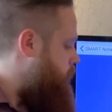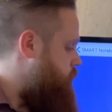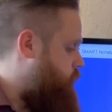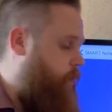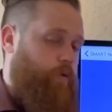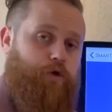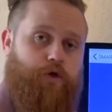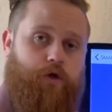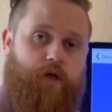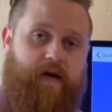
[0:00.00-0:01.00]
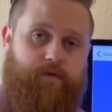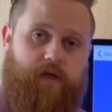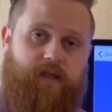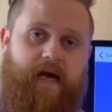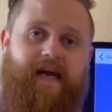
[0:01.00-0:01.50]
So you could have a
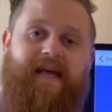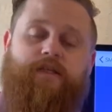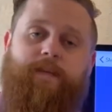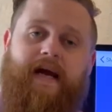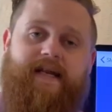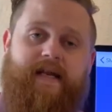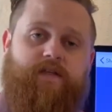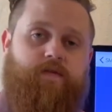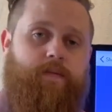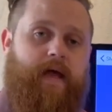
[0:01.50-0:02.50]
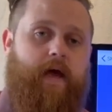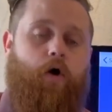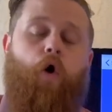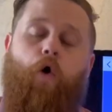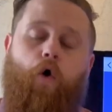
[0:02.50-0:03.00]
look at that and get some ideas from there.
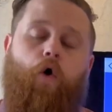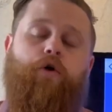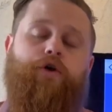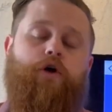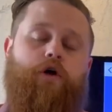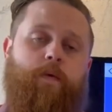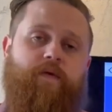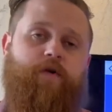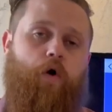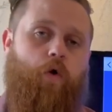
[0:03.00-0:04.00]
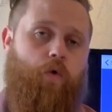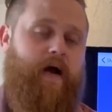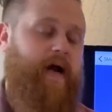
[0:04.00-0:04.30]
Or you could come up with your own